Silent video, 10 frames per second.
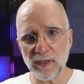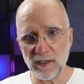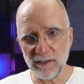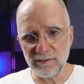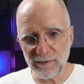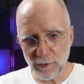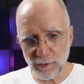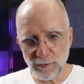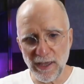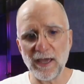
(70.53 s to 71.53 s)
is
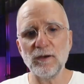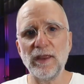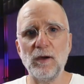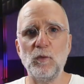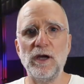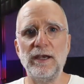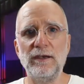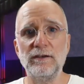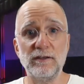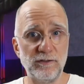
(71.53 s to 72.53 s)
through that one
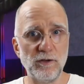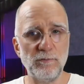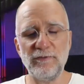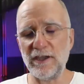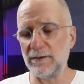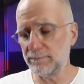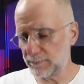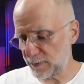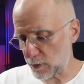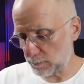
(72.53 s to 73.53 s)
Zoom feed. So